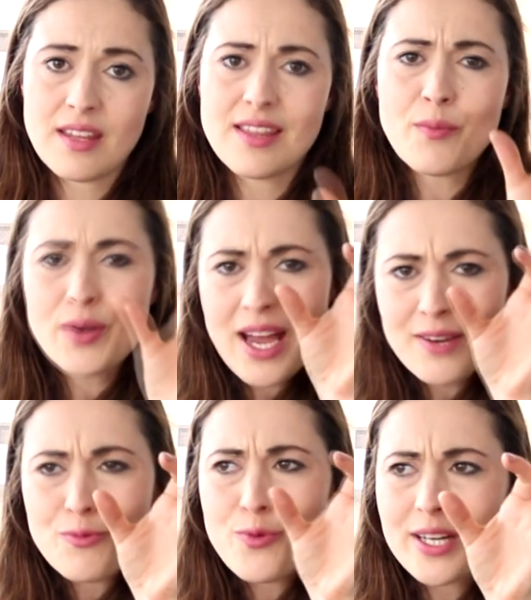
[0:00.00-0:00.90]
And then we had
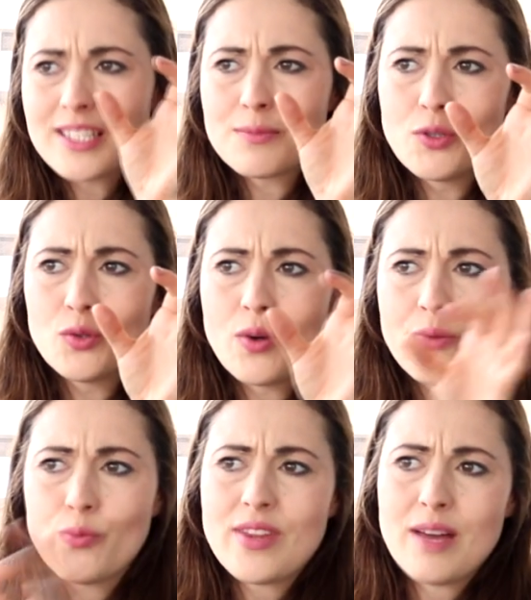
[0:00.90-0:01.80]
a really small
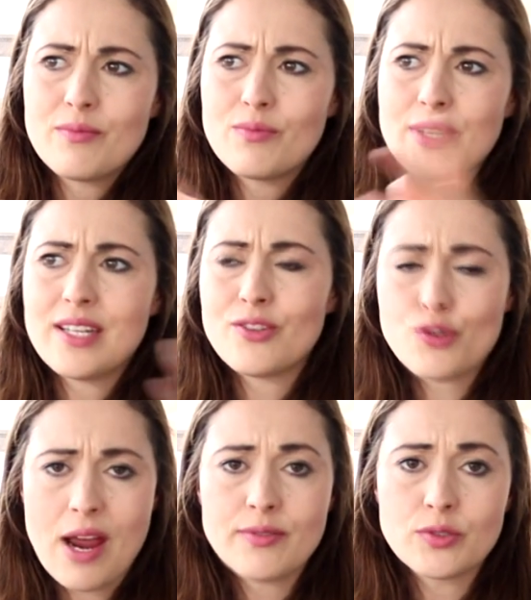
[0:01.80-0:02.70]
one that we
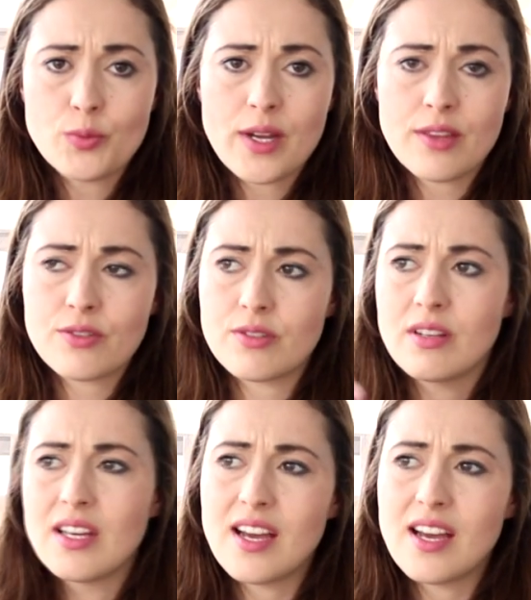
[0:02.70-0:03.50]
traveled with,